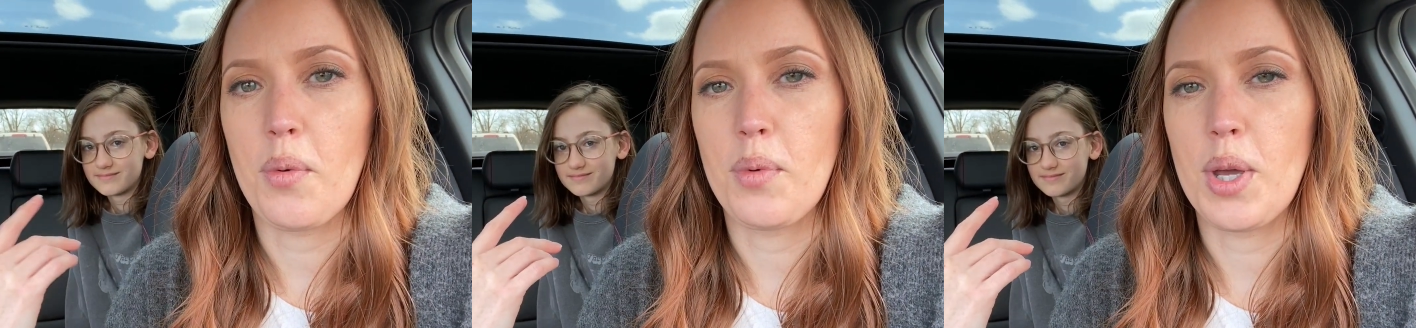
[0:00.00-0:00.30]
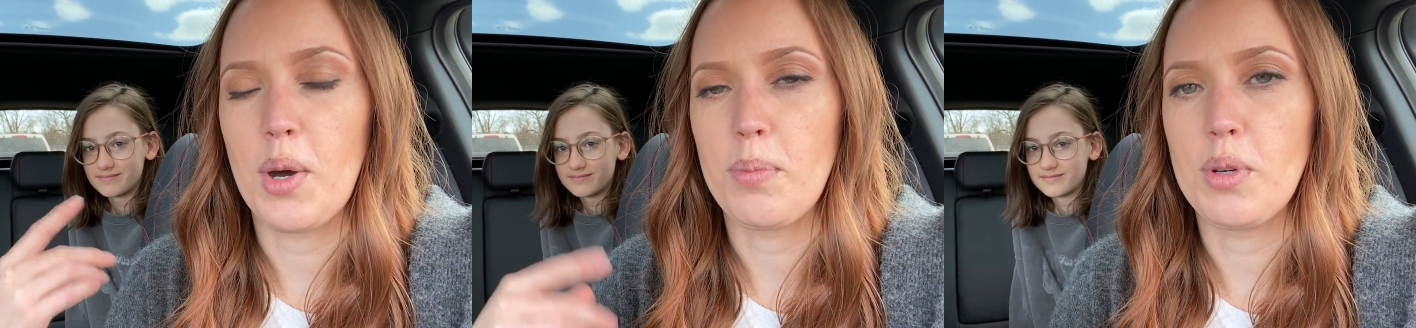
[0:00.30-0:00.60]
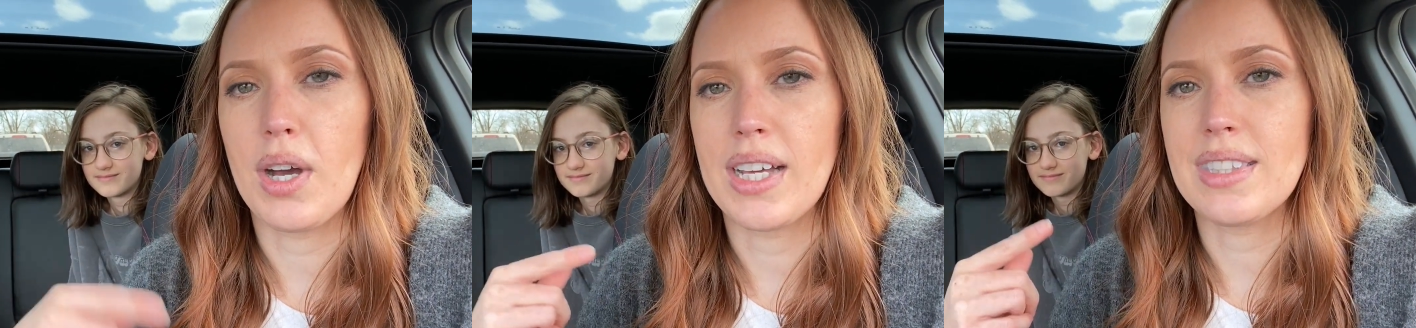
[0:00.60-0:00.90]
Speaker 1: We hope
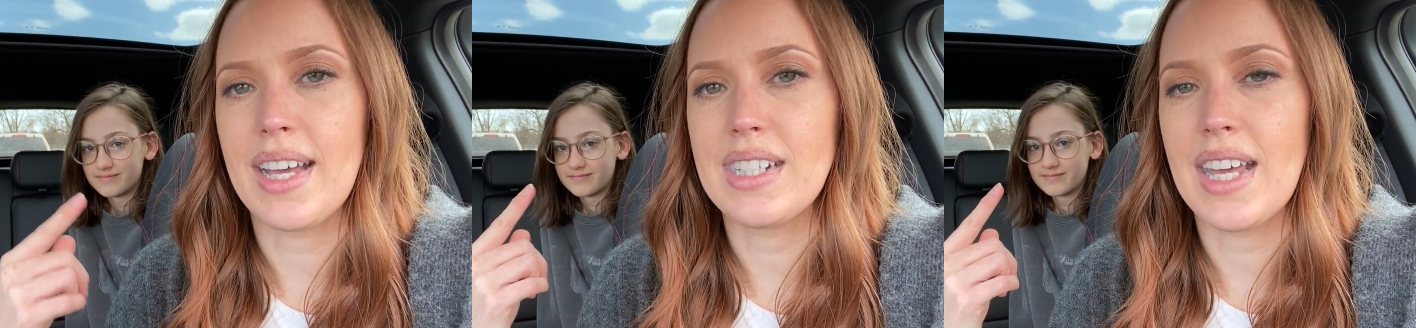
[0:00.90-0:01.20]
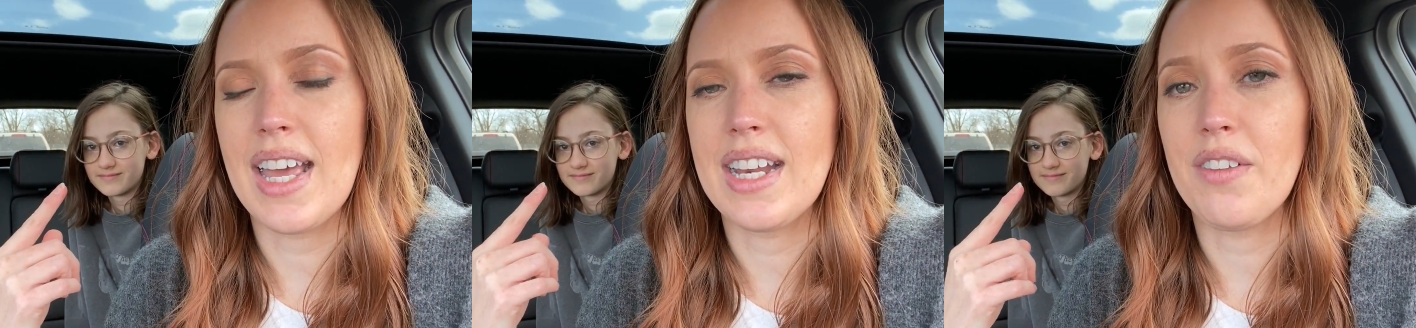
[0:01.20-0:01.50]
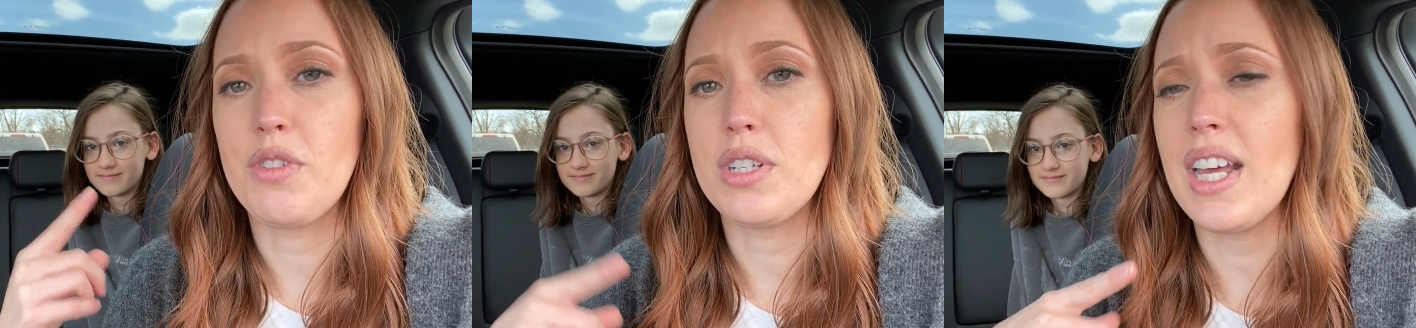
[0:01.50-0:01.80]
you guys liked it, and
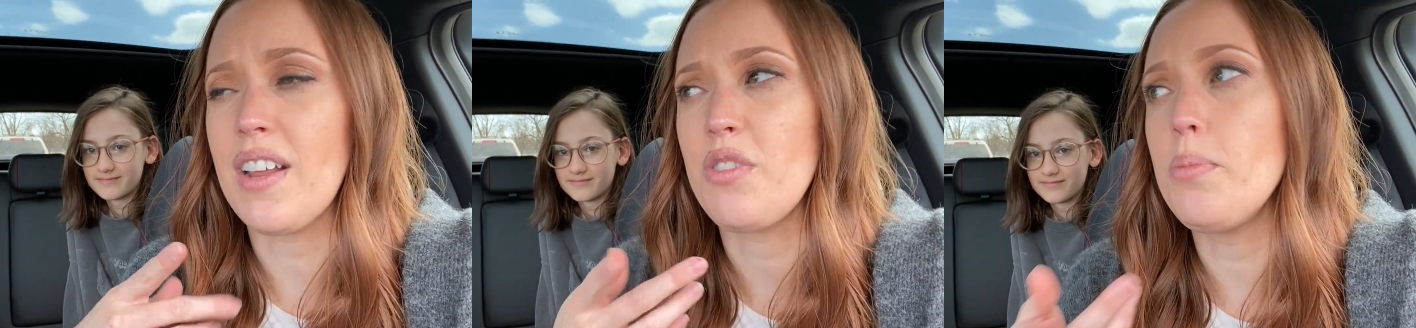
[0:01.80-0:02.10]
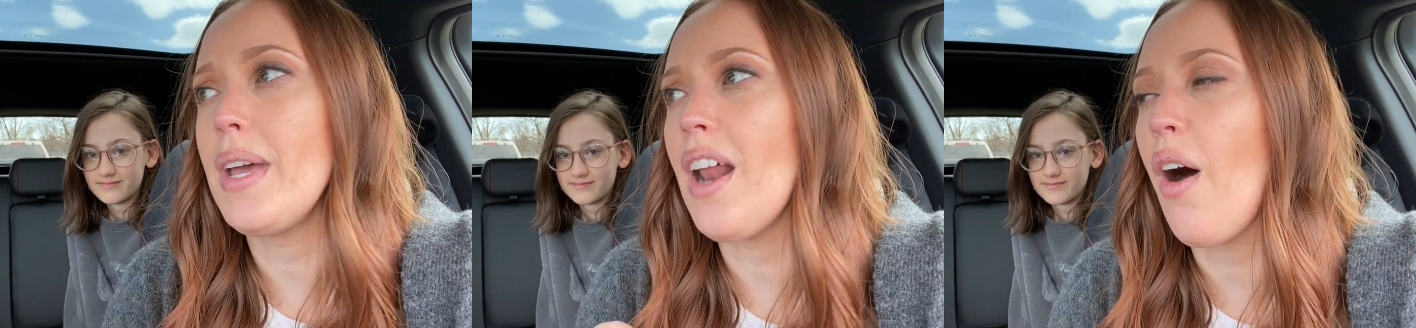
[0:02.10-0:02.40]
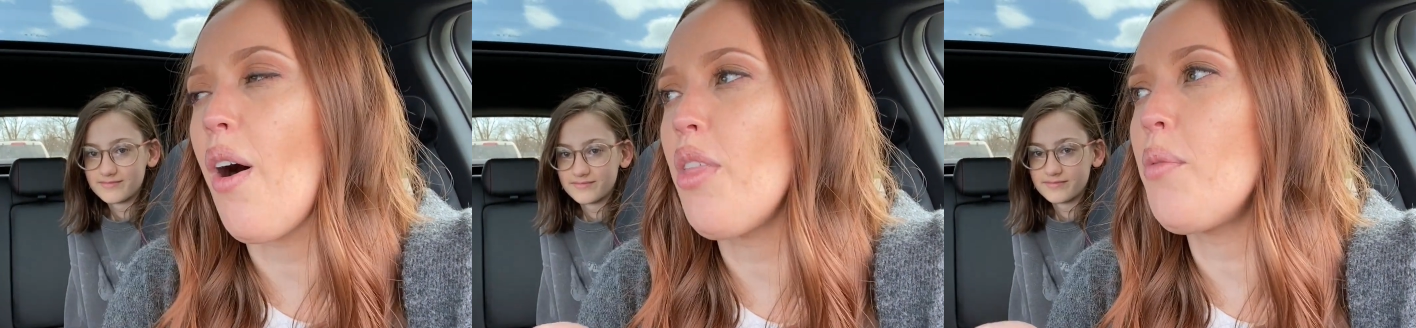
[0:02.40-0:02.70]
if you did, if you made it
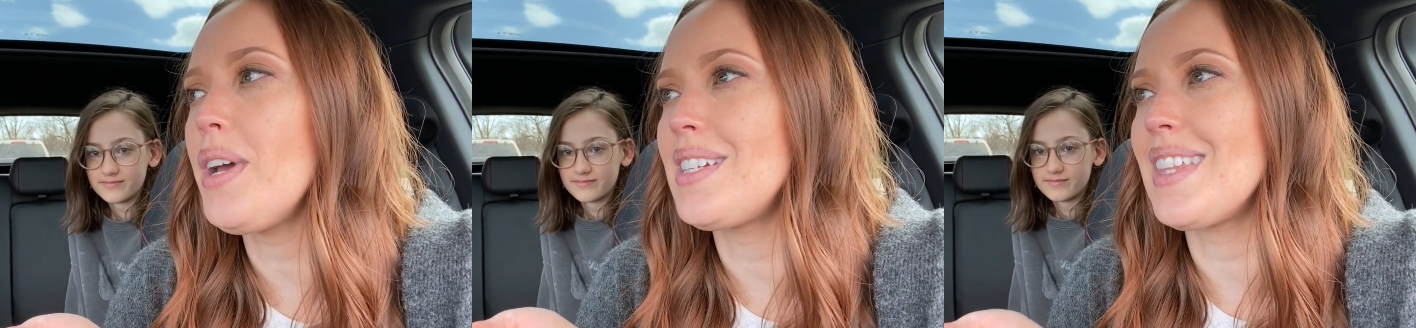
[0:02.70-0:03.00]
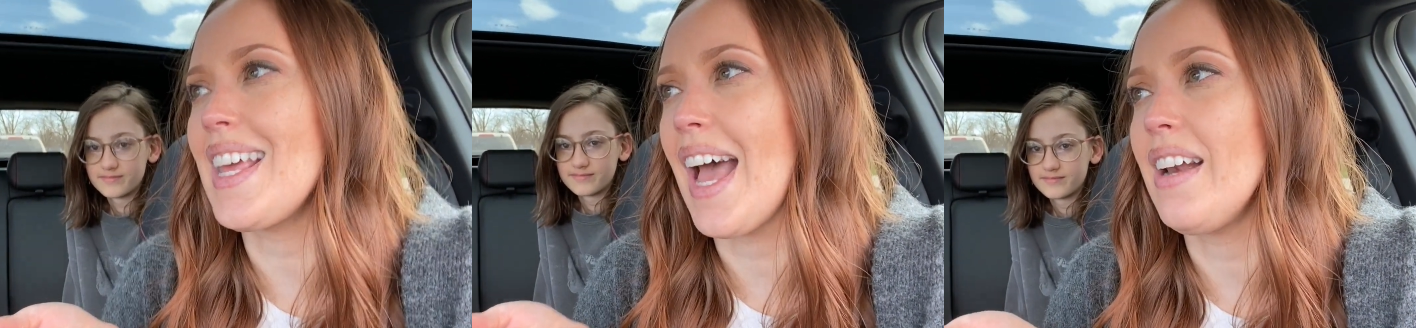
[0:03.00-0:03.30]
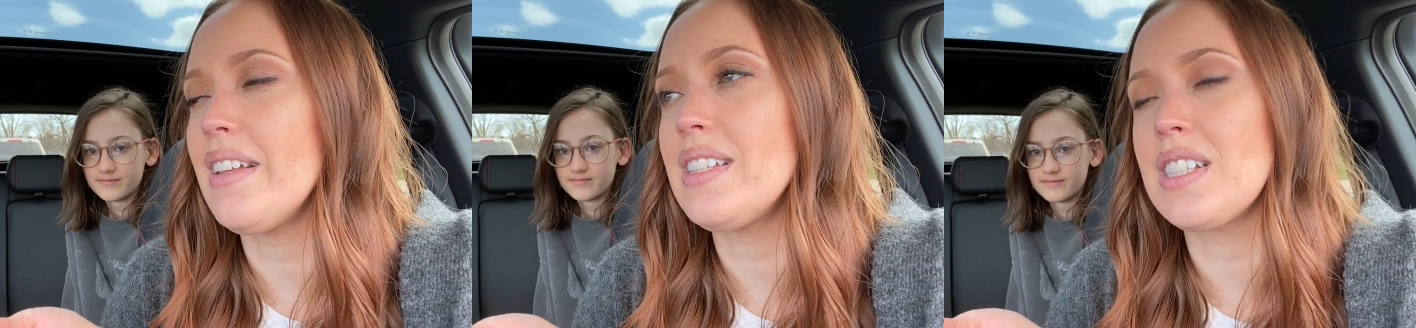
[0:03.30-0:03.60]
all the way to the
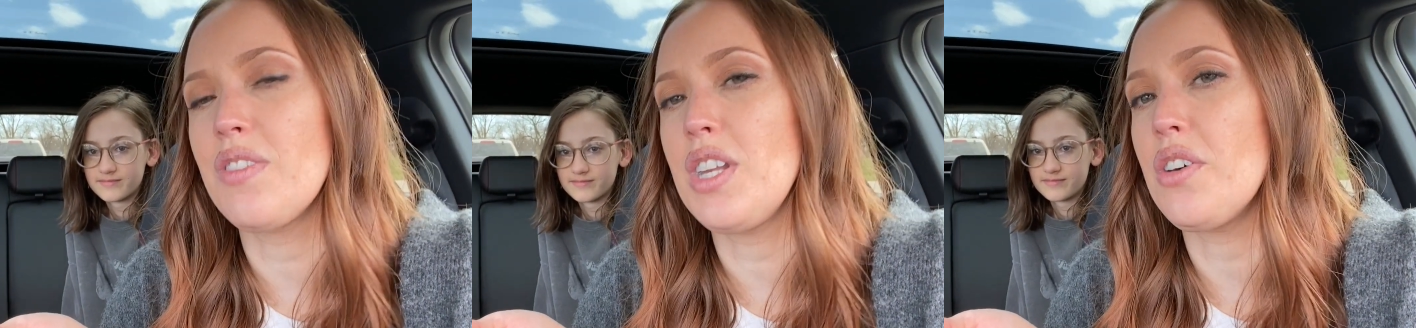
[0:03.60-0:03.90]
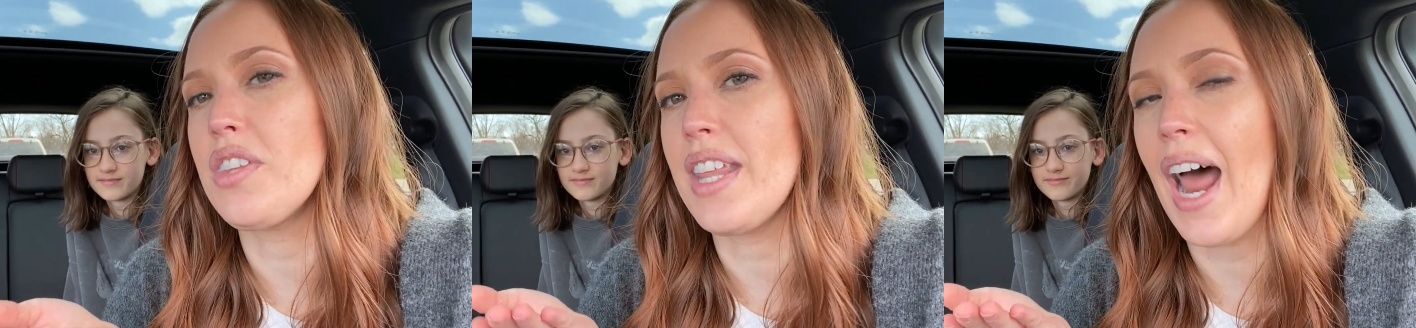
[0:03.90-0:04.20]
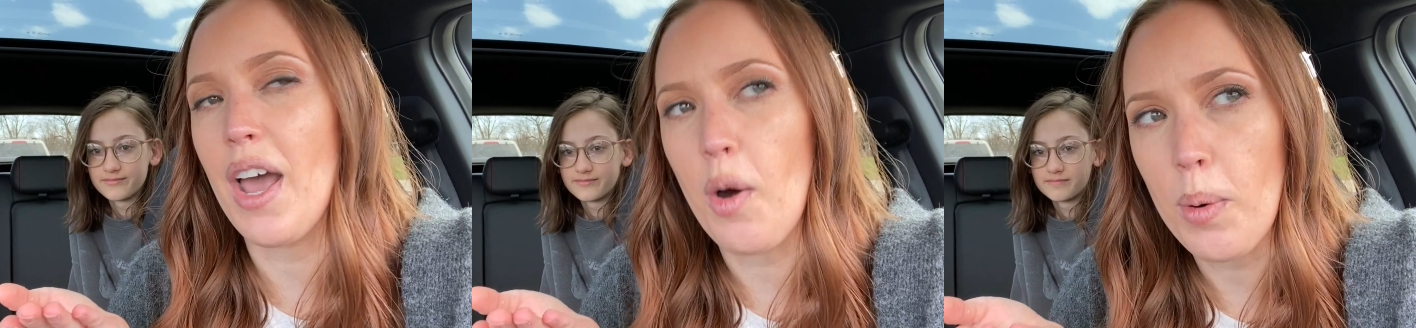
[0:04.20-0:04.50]
end of this video, then
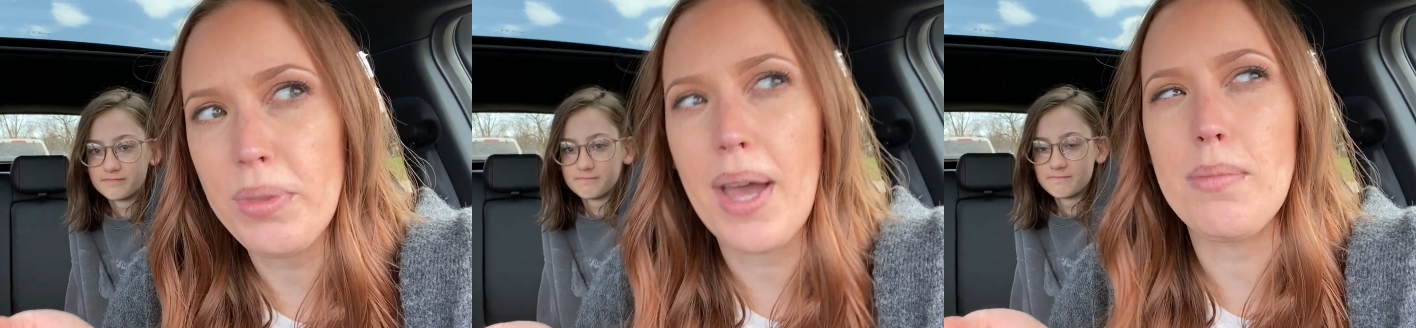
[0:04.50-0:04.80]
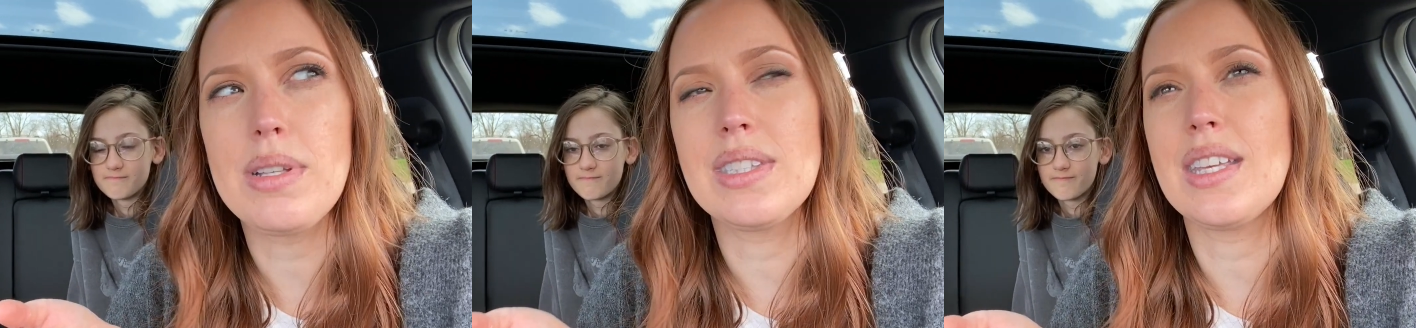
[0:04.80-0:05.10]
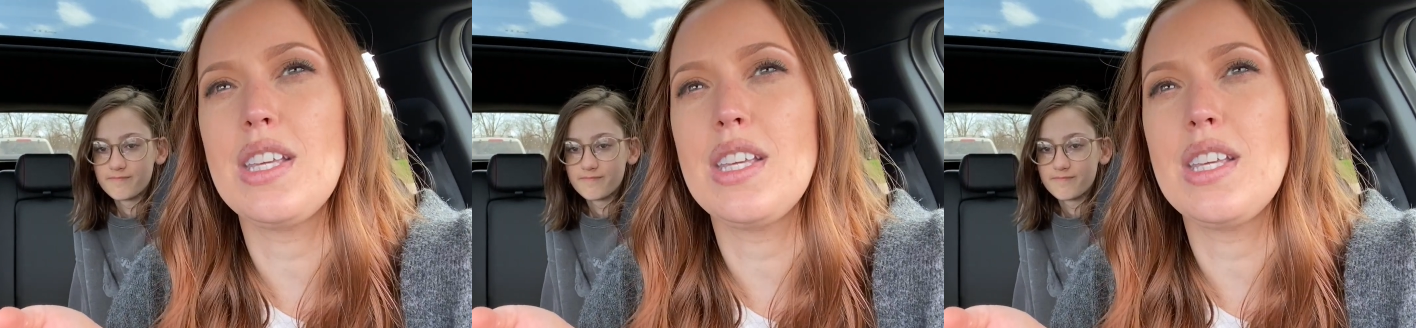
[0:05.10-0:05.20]
I hope that means that